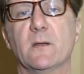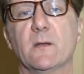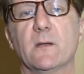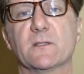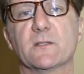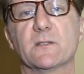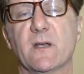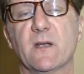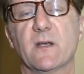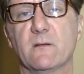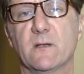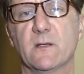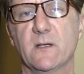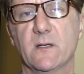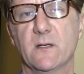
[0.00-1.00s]
So there you
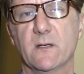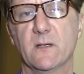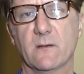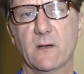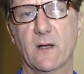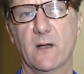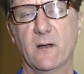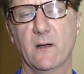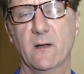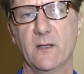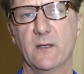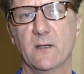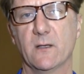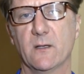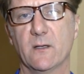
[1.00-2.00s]
can hear how
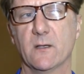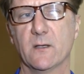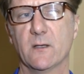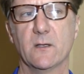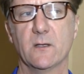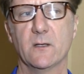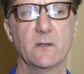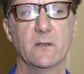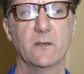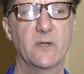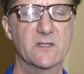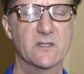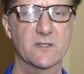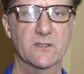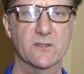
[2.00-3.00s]

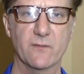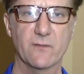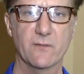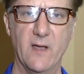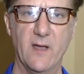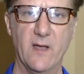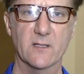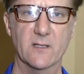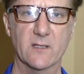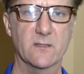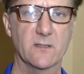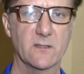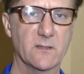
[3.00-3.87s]
because it's so fast,